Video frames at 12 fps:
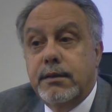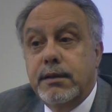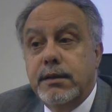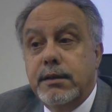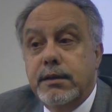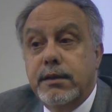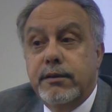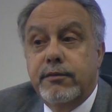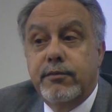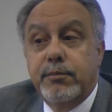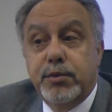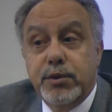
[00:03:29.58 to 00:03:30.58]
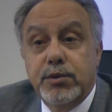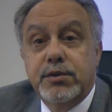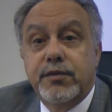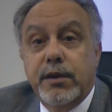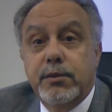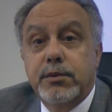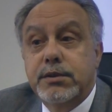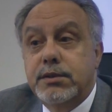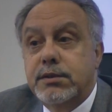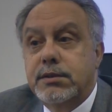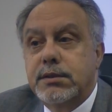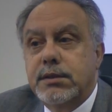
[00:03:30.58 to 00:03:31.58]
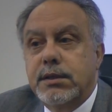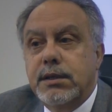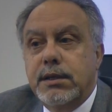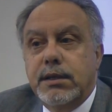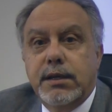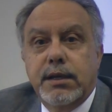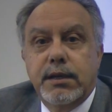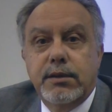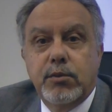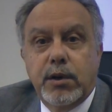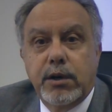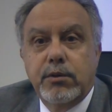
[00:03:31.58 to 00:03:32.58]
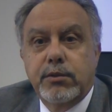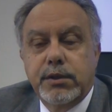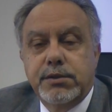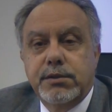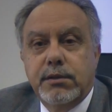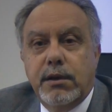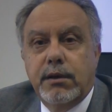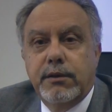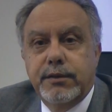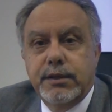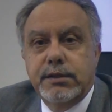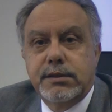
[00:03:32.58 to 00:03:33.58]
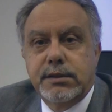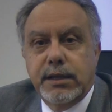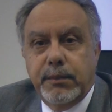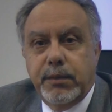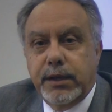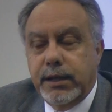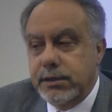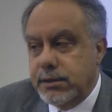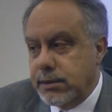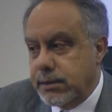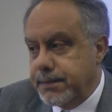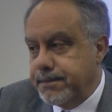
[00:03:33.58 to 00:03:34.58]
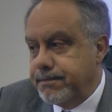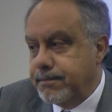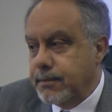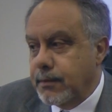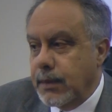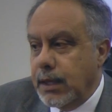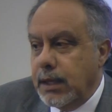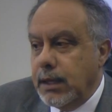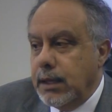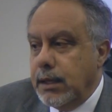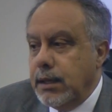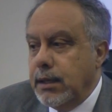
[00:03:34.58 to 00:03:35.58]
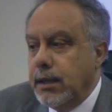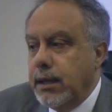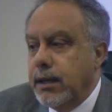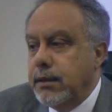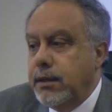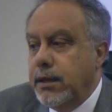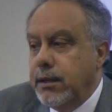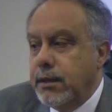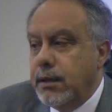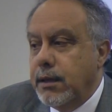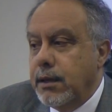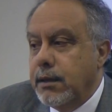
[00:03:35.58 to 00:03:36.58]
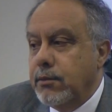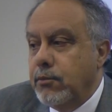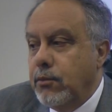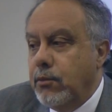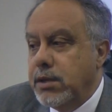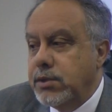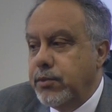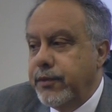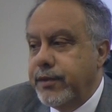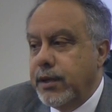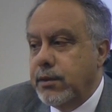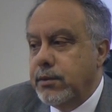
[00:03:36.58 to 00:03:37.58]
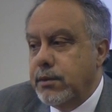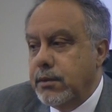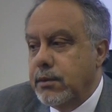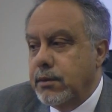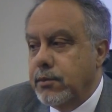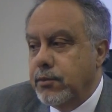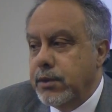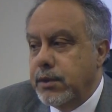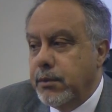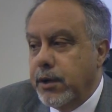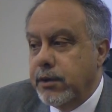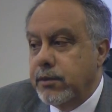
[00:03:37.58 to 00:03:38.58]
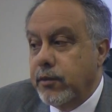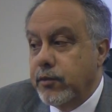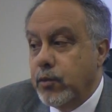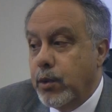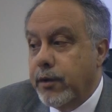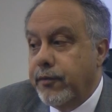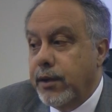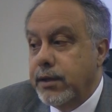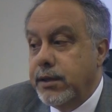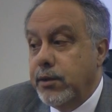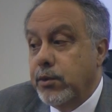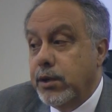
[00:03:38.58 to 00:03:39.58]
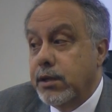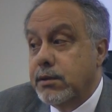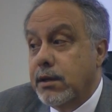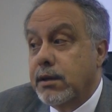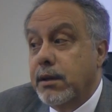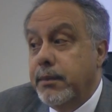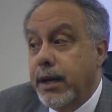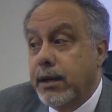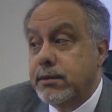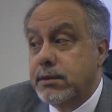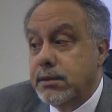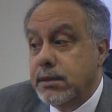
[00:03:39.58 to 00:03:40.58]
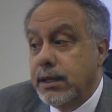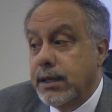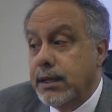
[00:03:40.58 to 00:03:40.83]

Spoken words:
the produced fluids, the water-oil ratio, all of these applications. Then once we've done with the monitoring of the water flood, then we're going to talk about